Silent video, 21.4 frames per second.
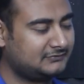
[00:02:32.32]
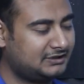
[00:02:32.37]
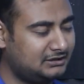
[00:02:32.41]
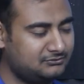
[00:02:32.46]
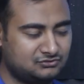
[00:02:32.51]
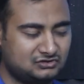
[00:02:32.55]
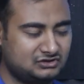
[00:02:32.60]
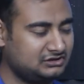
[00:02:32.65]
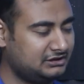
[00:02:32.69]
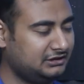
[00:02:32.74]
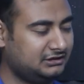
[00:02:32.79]

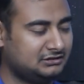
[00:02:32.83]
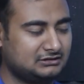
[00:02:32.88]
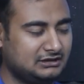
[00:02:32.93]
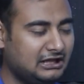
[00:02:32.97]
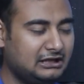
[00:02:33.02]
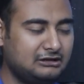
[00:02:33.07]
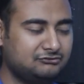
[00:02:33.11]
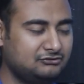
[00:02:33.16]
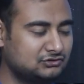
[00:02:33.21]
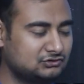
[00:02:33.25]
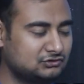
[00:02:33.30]
I'm saying
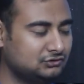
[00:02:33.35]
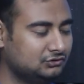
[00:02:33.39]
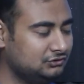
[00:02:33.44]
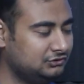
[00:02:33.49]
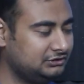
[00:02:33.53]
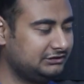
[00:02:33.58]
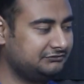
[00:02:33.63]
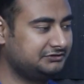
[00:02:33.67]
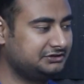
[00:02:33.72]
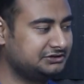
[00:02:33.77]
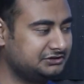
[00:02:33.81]
life is
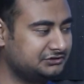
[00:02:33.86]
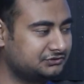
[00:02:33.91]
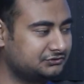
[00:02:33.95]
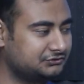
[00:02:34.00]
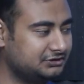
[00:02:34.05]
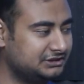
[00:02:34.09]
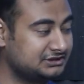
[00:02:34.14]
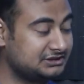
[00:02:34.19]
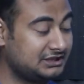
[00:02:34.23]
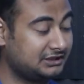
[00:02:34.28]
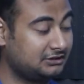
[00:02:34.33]
good, everything is
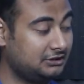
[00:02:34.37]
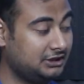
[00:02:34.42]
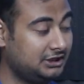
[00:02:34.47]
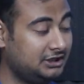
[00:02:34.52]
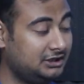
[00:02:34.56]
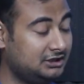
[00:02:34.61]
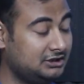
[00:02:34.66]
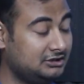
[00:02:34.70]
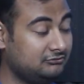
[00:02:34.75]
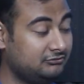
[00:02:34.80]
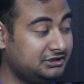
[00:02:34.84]
good. It's
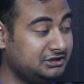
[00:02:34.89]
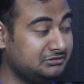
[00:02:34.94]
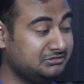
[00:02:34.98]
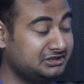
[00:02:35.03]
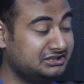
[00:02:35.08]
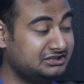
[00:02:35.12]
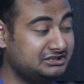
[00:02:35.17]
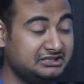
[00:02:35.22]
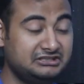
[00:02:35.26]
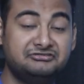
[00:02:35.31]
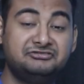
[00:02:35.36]
hey, wait a
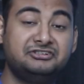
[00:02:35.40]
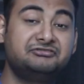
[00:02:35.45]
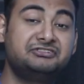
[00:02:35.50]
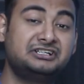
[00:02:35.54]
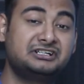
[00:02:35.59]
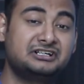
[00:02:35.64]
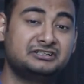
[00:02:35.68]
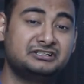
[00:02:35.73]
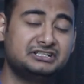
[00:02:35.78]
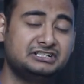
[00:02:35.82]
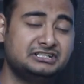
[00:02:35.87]
minute,
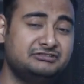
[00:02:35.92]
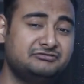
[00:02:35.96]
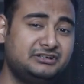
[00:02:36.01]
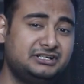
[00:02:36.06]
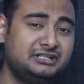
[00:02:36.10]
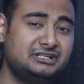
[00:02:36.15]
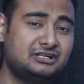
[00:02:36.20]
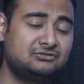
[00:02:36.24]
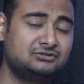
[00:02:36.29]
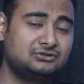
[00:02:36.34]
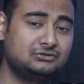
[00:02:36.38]
1500, it
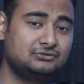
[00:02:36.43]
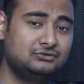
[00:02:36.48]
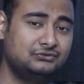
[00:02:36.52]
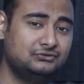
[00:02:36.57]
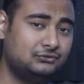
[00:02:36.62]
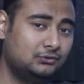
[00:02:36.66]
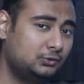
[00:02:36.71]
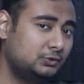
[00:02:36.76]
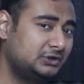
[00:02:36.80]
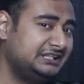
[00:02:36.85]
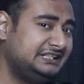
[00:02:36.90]
went down to
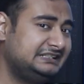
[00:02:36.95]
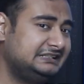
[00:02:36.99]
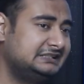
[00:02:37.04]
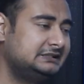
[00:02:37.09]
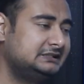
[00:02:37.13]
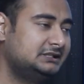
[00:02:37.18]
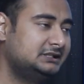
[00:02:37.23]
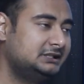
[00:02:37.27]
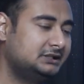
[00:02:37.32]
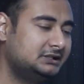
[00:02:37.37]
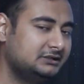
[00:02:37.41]

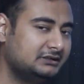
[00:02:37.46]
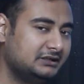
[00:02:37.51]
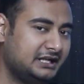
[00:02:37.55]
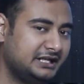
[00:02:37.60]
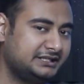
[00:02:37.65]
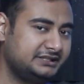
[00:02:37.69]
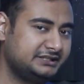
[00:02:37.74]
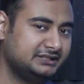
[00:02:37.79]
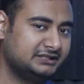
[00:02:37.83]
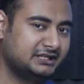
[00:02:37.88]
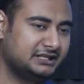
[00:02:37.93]

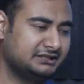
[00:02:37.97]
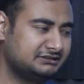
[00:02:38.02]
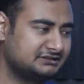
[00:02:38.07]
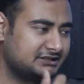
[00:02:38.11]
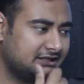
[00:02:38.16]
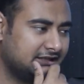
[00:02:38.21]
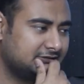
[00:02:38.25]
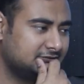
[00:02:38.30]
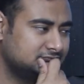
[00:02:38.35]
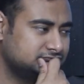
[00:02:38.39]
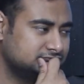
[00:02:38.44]
1499.
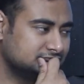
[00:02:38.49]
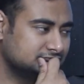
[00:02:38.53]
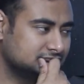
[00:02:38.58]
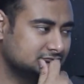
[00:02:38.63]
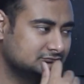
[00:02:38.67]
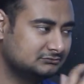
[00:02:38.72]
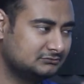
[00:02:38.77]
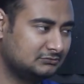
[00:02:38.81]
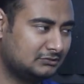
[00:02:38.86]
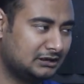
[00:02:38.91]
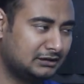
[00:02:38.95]
It's
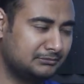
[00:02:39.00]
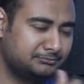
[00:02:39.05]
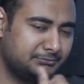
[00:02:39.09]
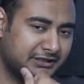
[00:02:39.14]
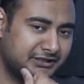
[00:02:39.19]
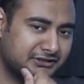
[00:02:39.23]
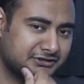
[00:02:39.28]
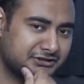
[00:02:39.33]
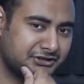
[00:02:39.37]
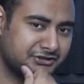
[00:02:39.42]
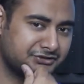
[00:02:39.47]
I'm
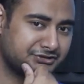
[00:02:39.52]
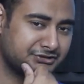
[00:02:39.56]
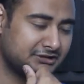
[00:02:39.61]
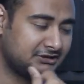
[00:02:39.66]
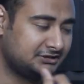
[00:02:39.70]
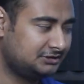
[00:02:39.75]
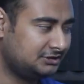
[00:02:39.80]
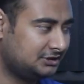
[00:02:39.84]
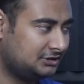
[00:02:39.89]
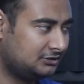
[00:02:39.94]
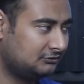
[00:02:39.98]
paying attention.
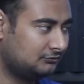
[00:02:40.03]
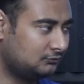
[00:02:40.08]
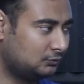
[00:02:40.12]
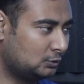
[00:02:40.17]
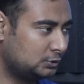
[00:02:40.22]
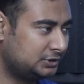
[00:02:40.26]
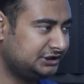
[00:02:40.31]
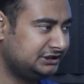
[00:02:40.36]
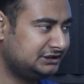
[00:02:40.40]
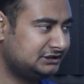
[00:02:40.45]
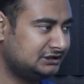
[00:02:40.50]

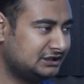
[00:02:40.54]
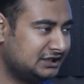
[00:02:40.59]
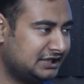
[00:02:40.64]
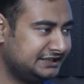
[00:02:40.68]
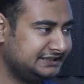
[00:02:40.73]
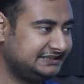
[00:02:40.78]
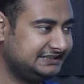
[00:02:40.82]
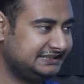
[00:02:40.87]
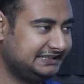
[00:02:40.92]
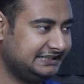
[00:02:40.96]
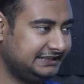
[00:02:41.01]

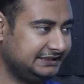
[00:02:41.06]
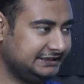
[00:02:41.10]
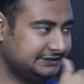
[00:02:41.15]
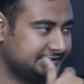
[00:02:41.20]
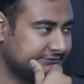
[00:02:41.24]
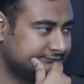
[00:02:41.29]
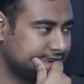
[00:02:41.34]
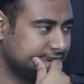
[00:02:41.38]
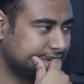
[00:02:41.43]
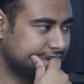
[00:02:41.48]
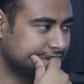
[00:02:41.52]
1498,